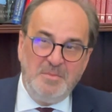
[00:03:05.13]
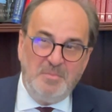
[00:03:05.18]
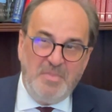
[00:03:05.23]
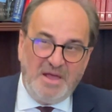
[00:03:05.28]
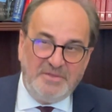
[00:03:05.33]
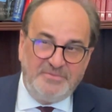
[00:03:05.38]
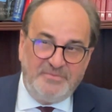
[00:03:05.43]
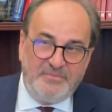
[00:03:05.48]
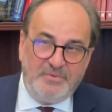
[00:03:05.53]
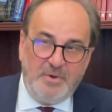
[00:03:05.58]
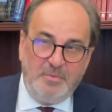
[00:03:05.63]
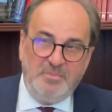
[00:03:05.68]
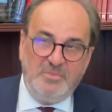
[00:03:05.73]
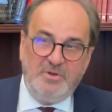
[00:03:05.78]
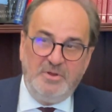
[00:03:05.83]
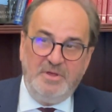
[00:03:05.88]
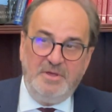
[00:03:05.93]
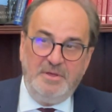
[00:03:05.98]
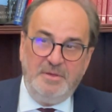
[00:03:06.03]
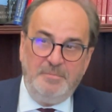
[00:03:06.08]
But from
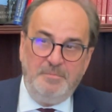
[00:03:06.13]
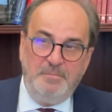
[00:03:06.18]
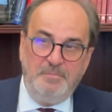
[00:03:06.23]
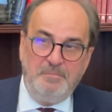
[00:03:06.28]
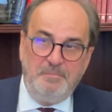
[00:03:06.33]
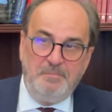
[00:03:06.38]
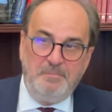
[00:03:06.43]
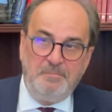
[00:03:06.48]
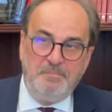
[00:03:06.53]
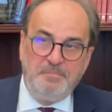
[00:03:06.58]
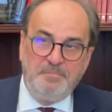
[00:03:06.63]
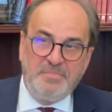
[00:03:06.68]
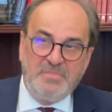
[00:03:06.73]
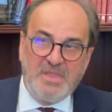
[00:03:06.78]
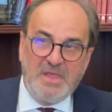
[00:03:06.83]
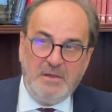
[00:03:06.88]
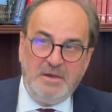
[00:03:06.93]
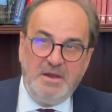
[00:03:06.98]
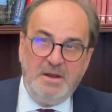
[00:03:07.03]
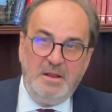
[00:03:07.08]
the
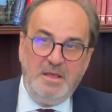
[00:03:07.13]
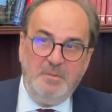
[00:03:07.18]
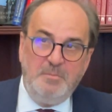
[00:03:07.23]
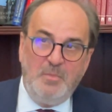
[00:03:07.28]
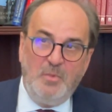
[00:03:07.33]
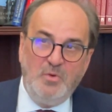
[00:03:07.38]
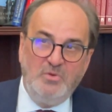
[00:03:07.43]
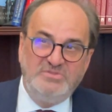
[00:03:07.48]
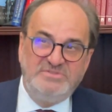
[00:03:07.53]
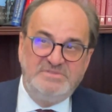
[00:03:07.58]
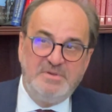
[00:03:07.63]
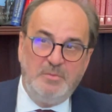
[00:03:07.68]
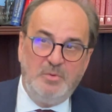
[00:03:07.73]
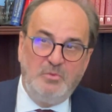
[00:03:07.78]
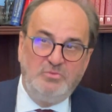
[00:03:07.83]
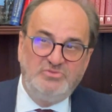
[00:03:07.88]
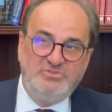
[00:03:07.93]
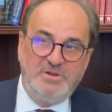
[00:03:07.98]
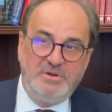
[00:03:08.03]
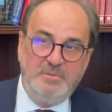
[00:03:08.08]
really most
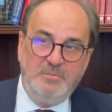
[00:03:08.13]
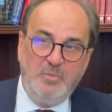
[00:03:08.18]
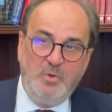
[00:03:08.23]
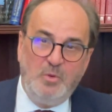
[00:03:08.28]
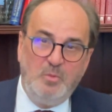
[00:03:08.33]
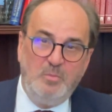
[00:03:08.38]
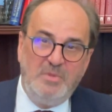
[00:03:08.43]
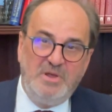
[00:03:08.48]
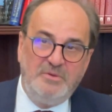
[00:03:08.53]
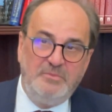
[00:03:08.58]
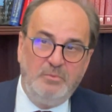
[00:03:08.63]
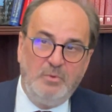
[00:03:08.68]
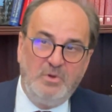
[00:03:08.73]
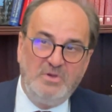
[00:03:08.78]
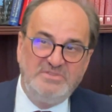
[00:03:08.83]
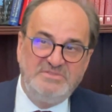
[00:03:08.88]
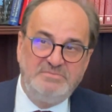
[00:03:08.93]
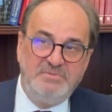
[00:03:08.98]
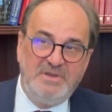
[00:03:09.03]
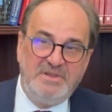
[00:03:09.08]
emotional moment
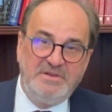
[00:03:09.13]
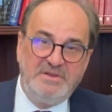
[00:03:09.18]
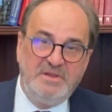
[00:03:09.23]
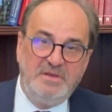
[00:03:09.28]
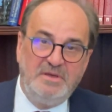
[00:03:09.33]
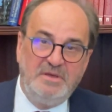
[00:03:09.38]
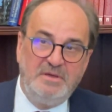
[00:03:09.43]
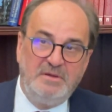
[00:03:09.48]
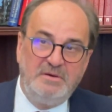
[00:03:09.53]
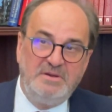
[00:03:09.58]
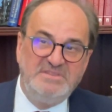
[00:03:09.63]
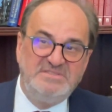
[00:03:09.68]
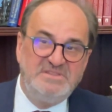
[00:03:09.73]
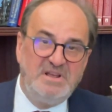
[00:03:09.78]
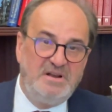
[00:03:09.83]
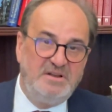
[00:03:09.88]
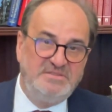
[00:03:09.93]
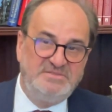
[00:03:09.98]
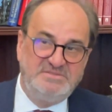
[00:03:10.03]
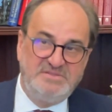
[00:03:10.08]
was when the
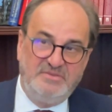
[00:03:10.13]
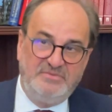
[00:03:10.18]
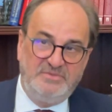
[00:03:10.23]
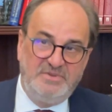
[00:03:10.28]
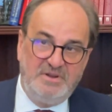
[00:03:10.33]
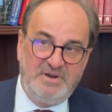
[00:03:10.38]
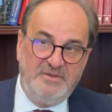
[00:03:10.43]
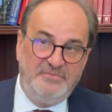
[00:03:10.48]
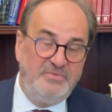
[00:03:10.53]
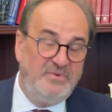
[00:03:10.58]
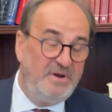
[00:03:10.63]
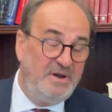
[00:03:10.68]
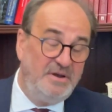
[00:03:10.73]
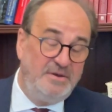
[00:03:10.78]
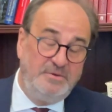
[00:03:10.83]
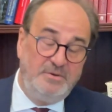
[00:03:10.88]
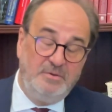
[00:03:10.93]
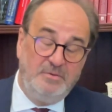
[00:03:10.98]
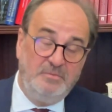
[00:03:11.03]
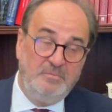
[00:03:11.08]
results of the
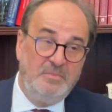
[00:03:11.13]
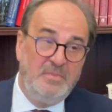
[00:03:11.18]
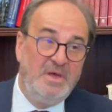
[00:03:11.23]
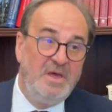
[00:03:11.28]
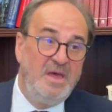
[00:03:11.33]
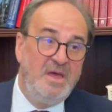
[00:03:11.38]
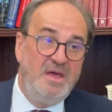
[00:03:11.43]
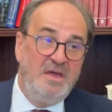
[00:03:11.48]
referendum